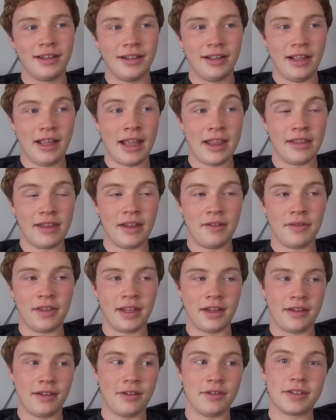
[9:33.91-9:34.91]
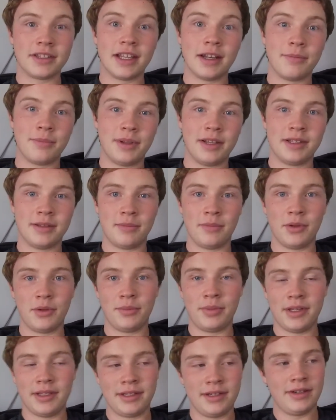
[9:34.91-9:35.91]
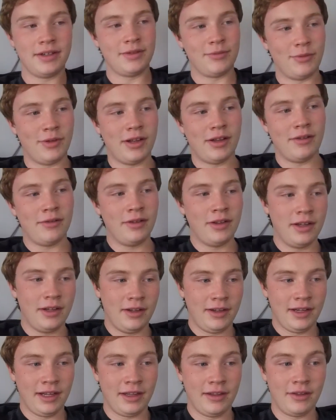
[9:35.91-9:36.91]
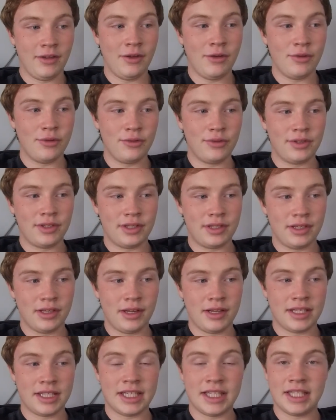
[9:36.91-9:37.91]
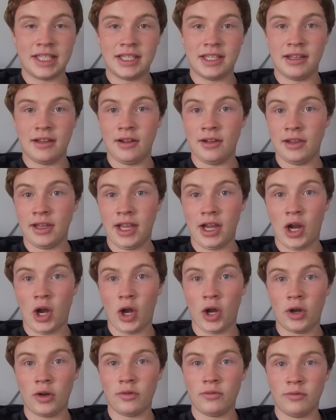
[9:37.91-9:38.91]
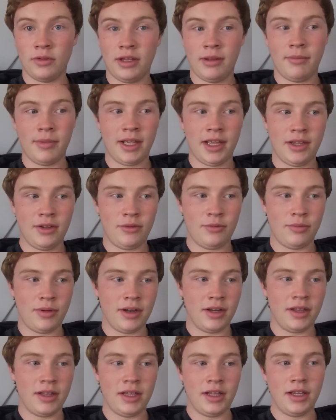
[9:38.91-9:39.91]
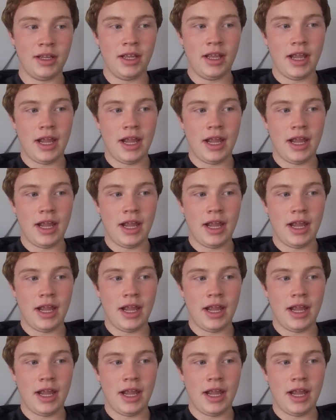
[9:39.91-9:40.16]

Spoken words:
And they've centipedes and millipedes here as well, and those hurt when they bite you apparently.